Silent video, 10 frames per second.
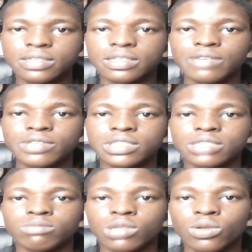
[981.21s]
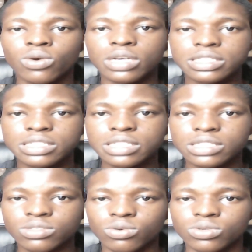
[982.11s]
If it is below 18 years
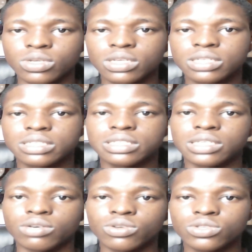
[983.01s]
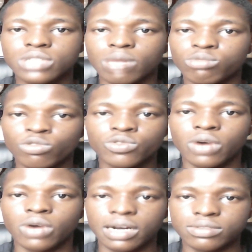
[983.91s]
old, they will not approve your
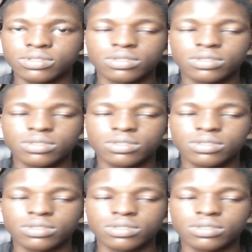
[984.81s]
account.